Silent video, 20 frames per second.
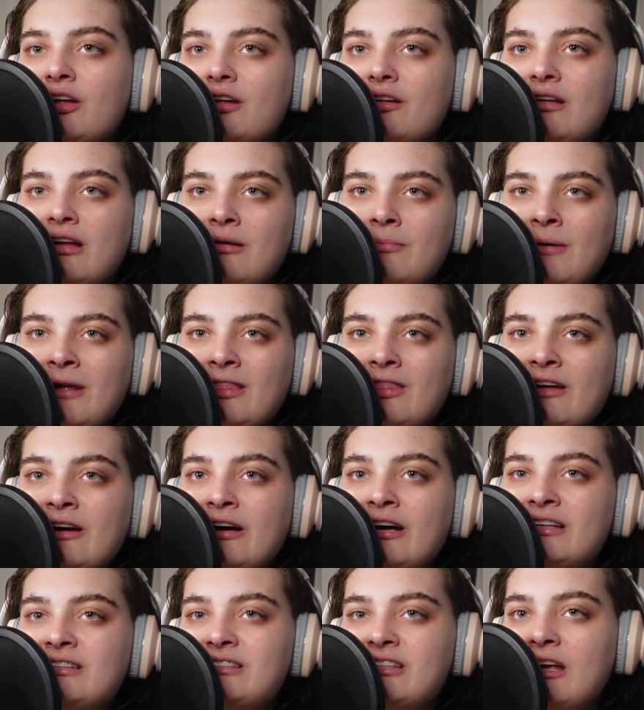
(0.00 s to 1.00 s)
collect my
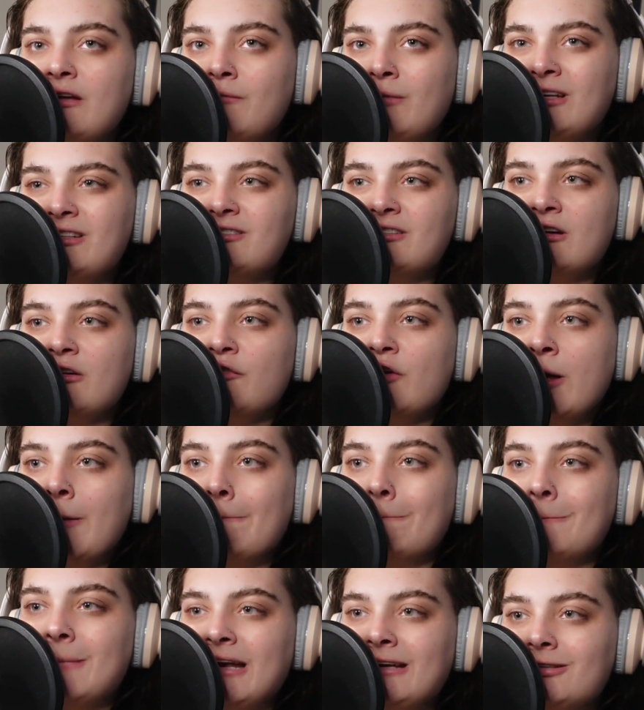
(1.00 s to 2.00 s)
thoughts, give myself a
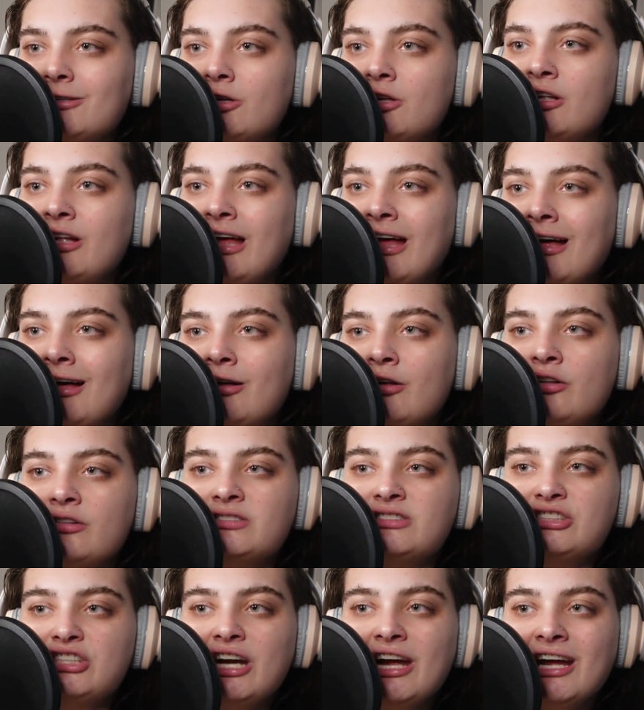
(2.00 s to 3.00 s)
mental health
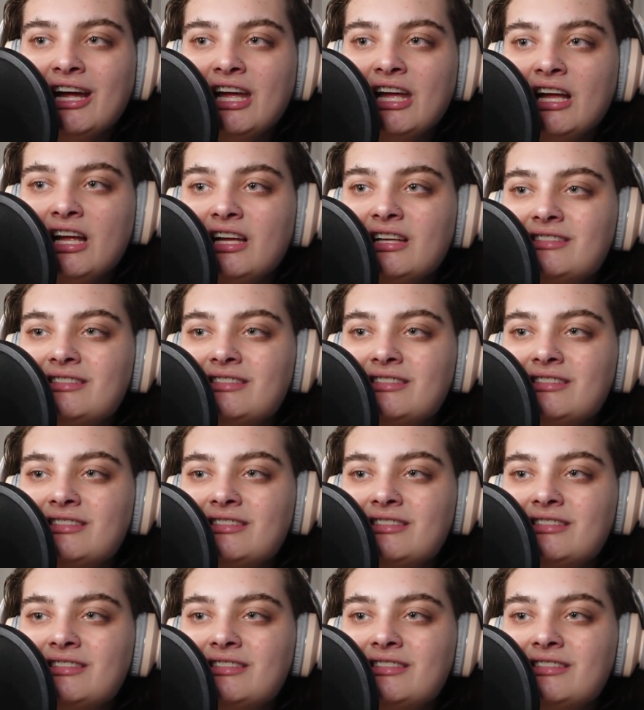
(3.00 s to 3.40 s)
check-in,